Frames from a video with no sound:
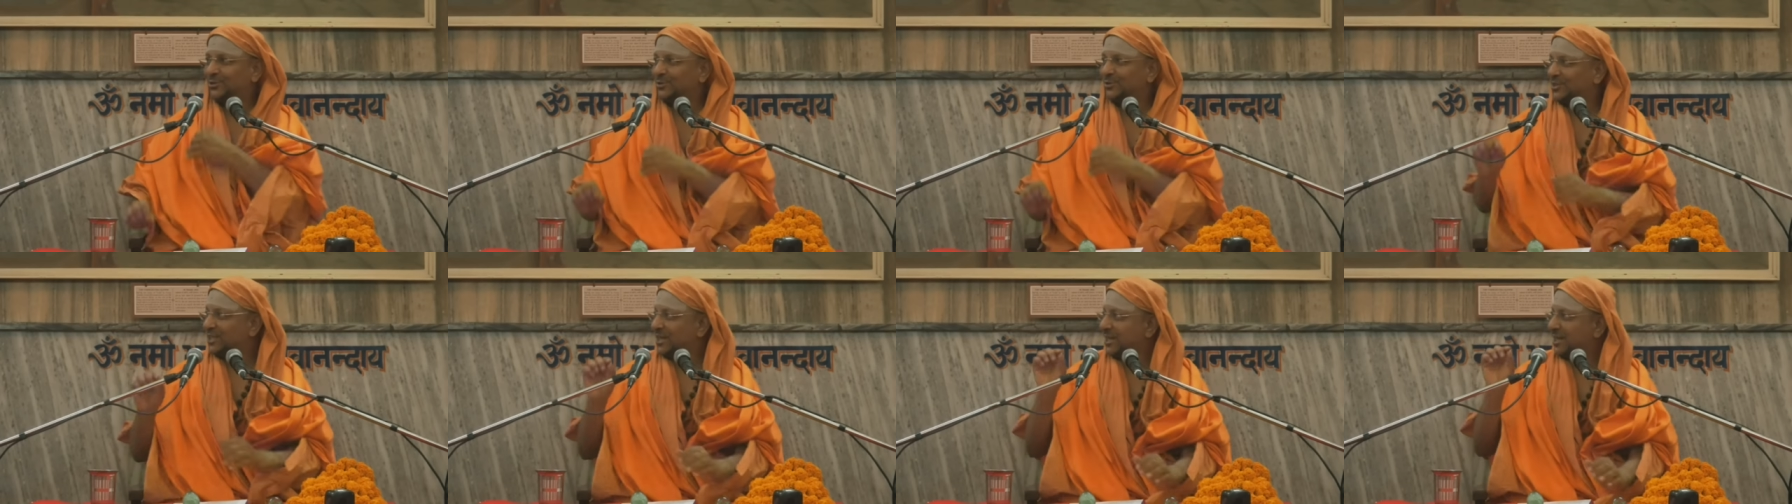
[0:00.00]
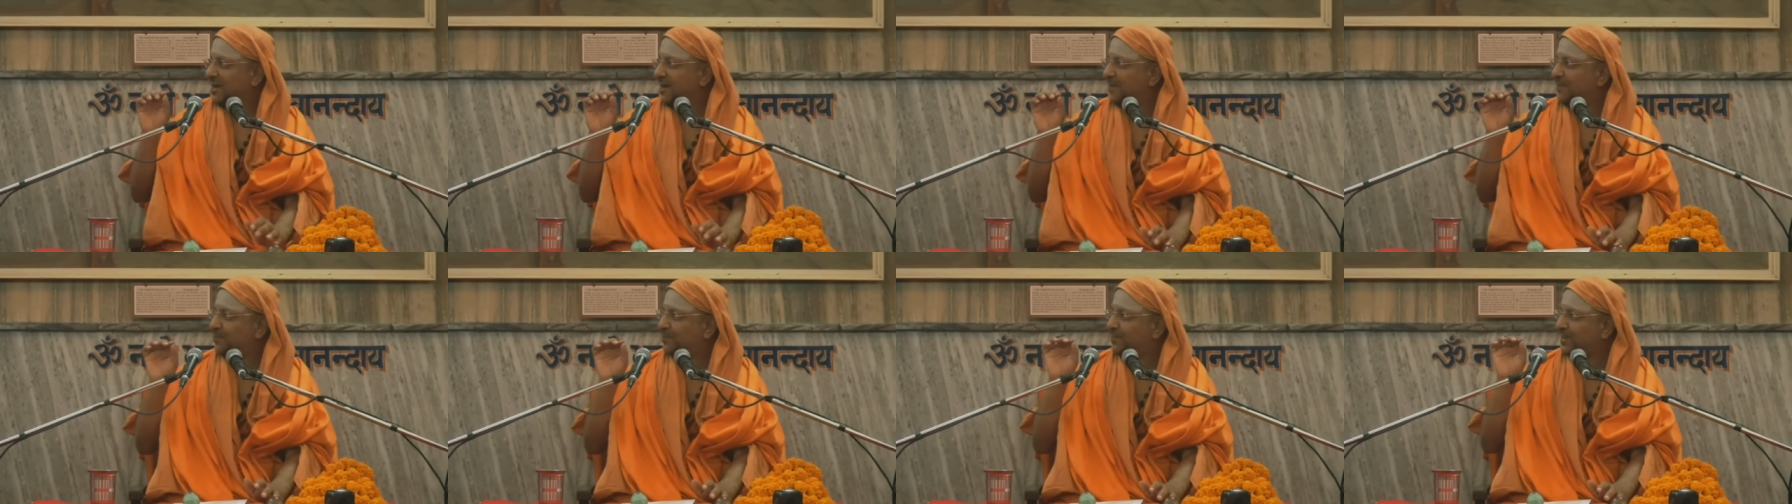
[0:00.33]
so
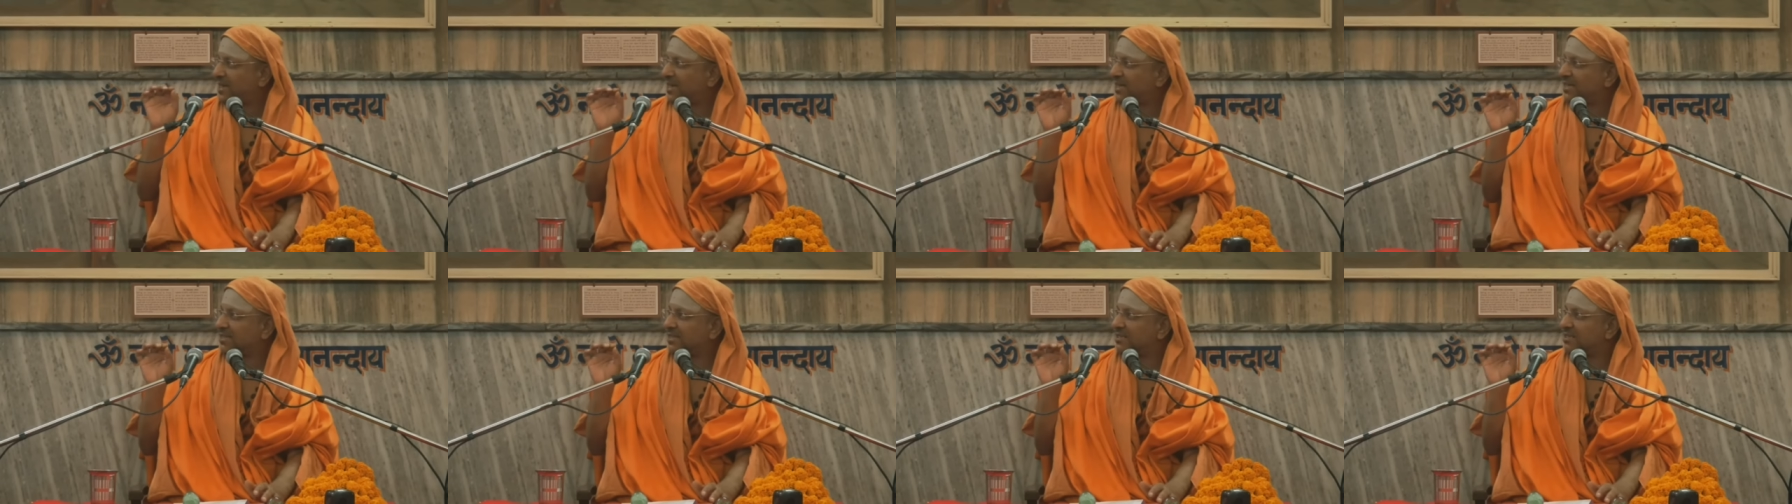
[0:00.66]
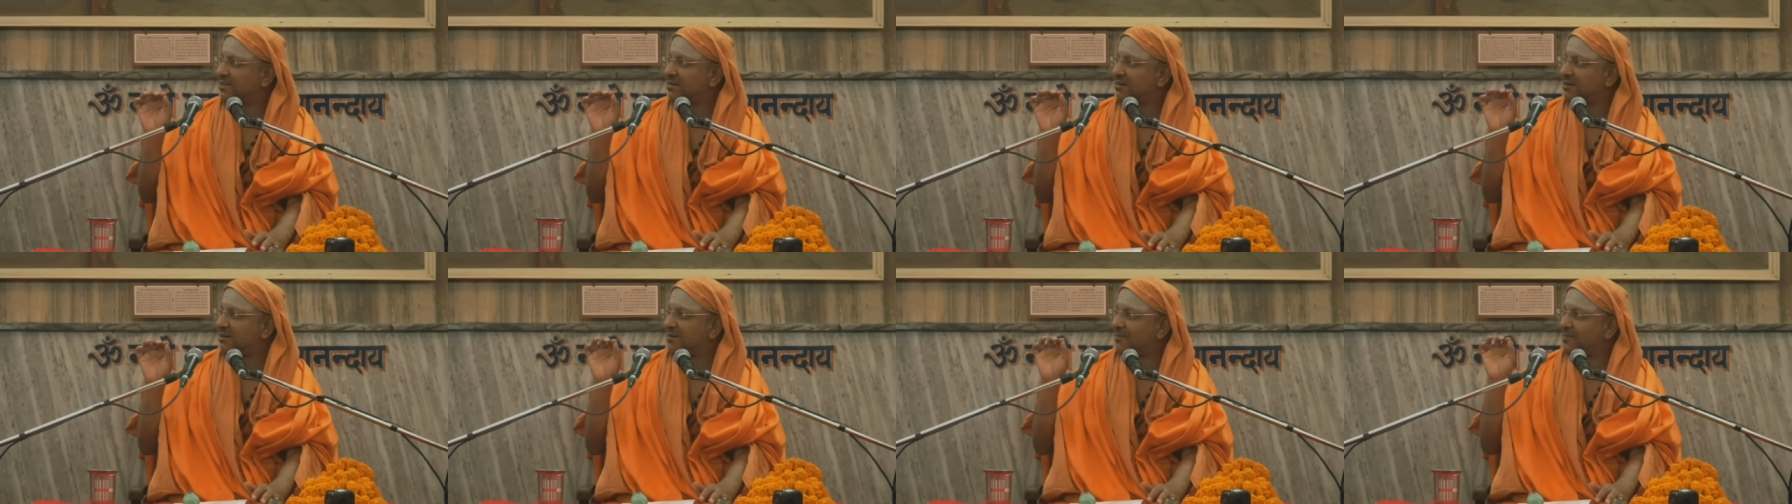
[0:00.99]

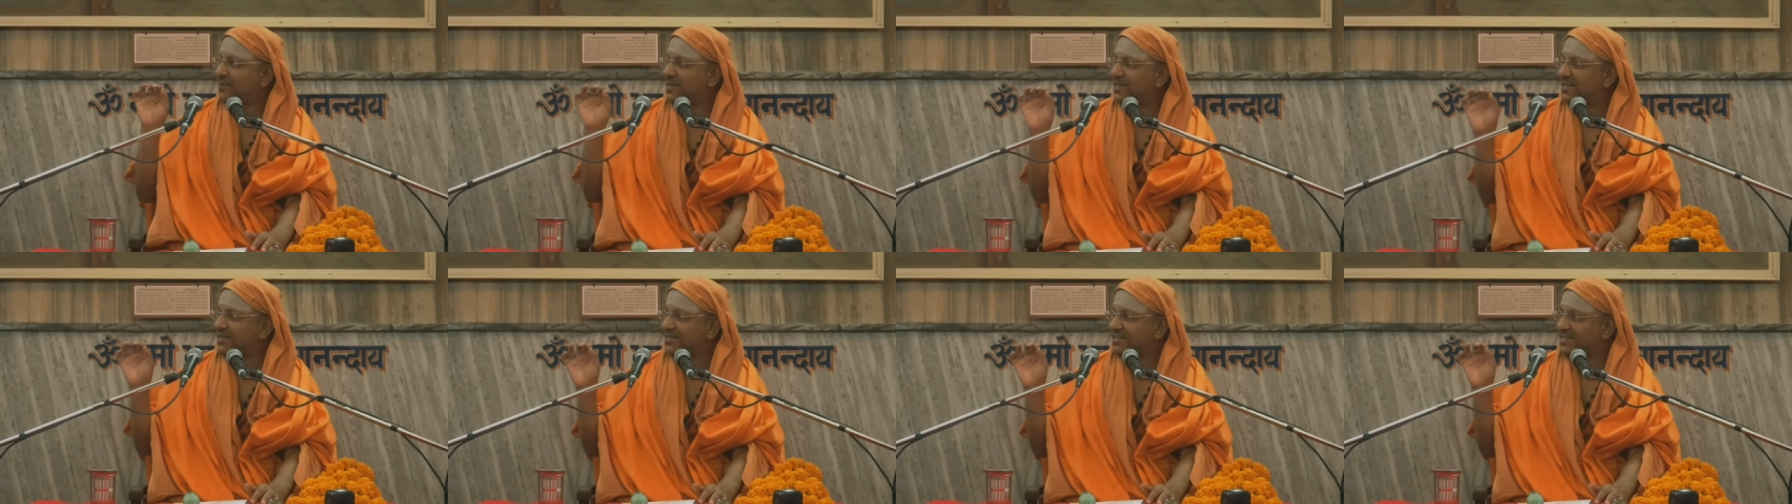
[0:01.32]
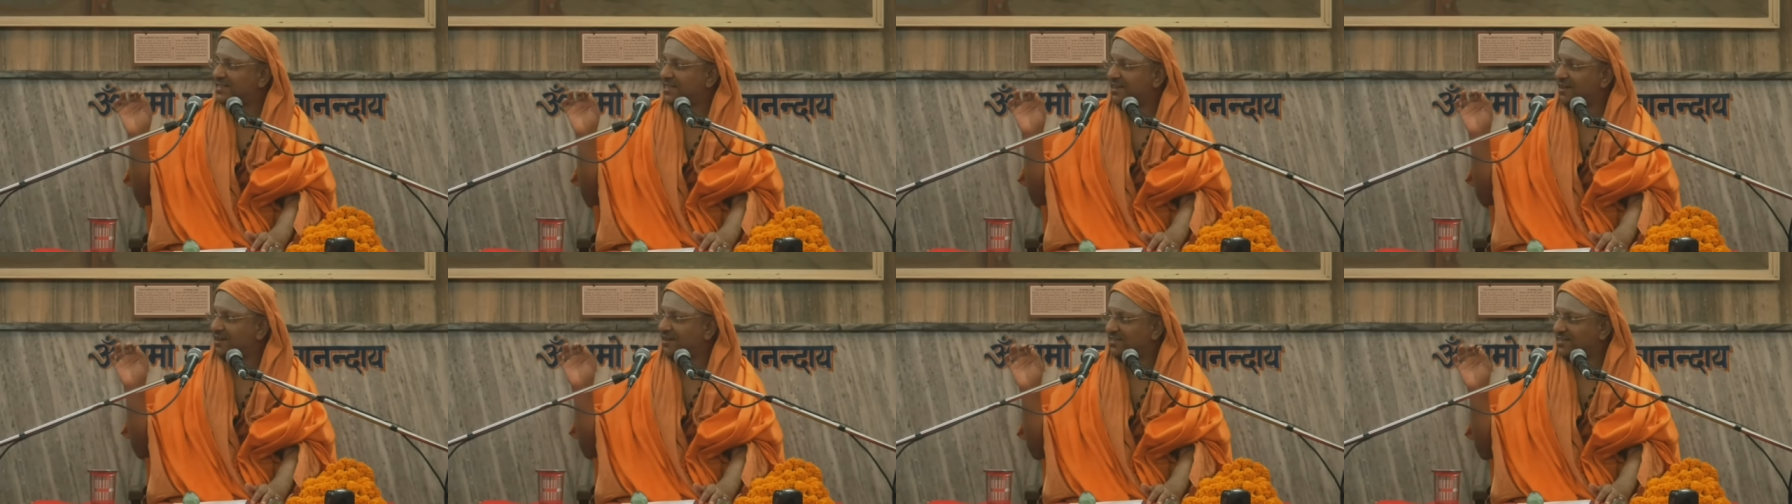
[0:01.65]
dridhaprajna api
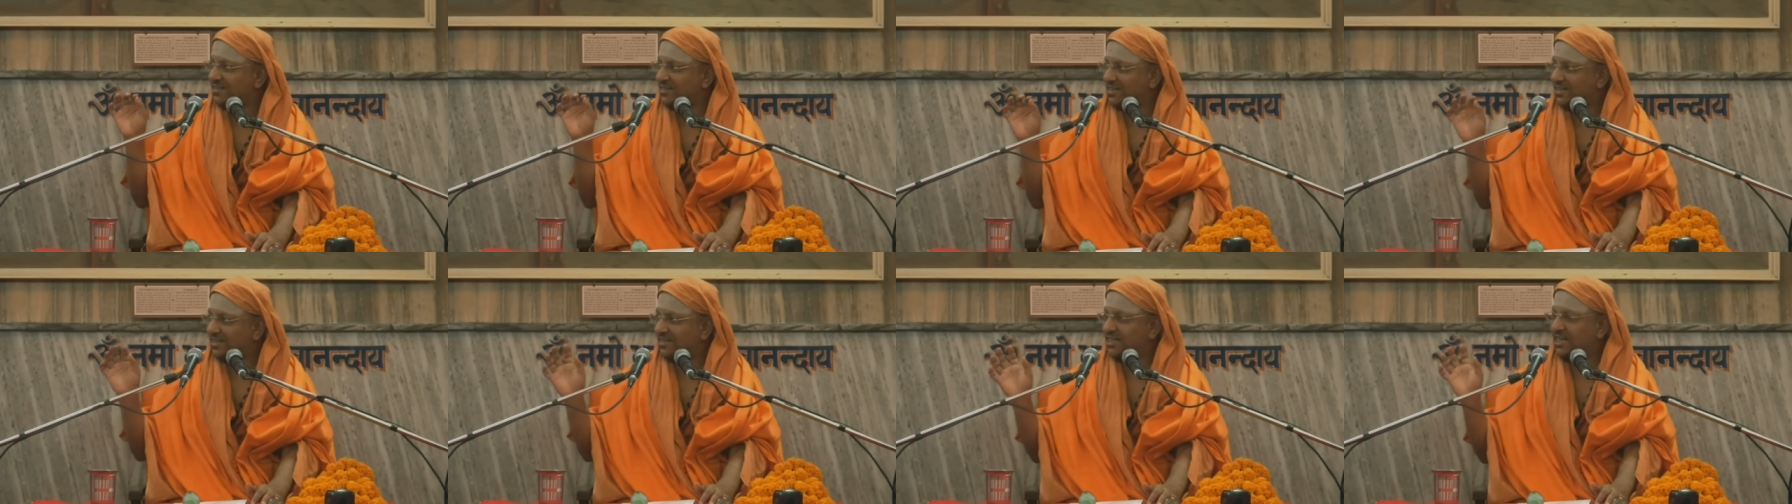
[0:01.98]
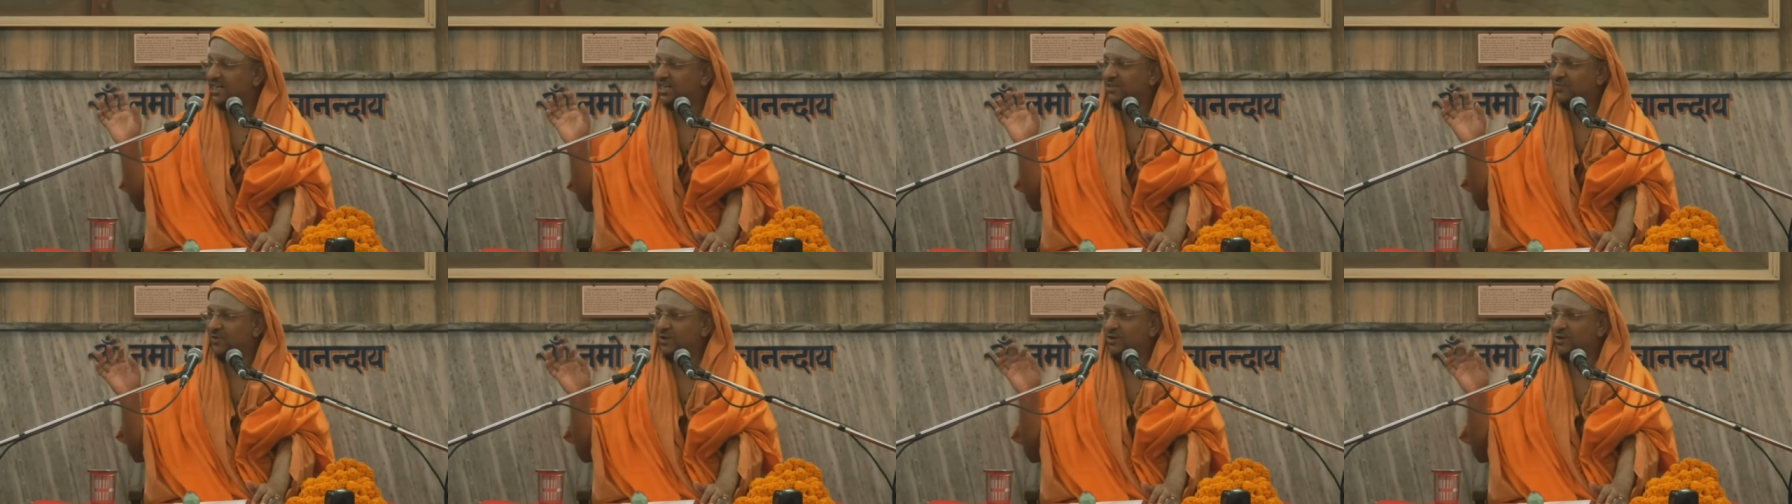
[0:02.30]
yasyasti ched.